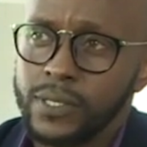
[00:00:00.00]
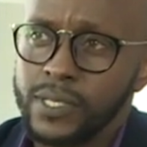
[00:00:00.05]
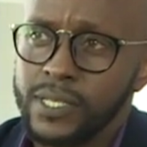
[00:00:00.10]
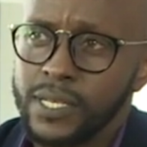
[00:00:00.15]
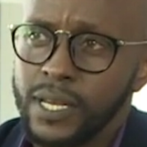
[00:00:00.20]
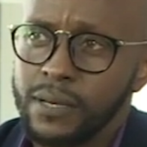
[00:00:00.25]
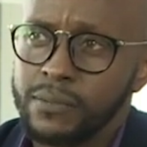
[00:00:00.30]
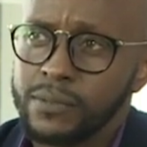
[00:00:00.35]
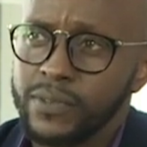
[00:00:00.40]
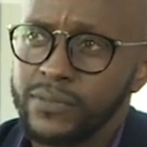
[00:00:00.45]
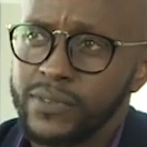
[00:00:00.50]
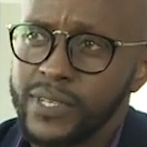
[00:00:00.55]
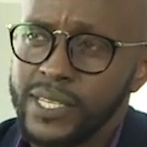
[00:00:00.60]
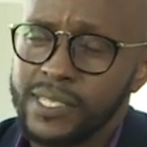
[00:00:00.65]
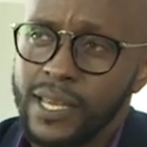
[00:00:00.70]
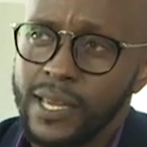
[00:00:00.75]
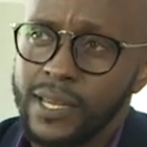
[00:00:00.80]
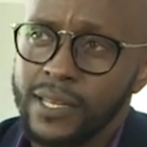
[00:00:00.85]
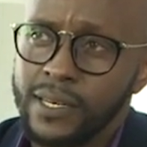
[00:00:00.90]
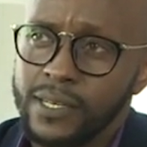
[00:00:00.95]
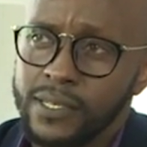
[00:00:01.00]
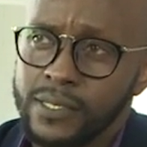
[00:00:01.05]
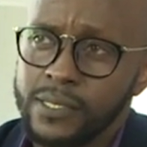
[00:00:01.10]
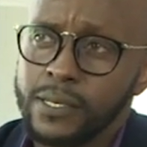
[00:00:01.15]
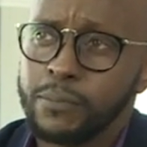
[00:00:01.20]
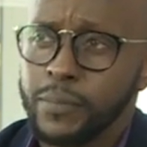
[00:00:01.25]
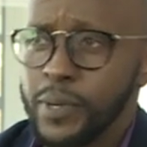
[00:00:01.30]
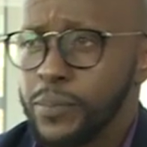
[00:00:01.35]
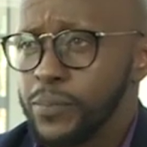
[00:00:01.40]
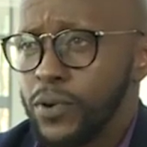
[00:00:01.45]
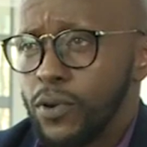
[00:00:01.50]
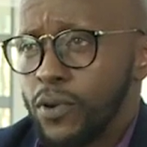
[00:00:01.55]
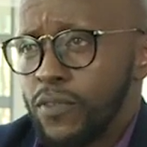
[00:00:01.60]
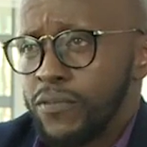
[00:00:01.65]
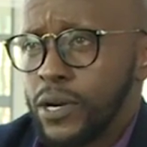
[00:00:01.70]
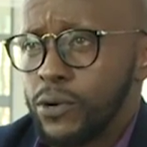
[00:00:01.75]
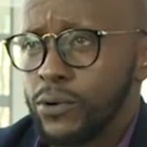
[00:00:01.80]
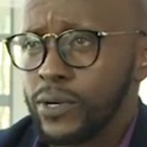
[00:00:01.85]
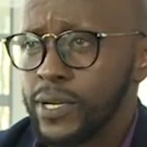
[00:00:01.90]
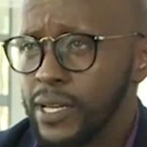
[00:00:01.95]
in terms of design, and some people
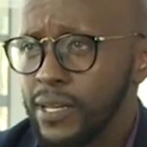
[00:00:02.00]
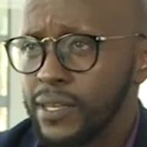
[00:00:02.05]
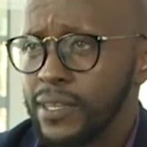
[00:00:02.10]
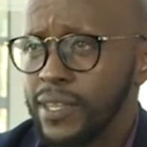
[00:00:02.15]
overlook it.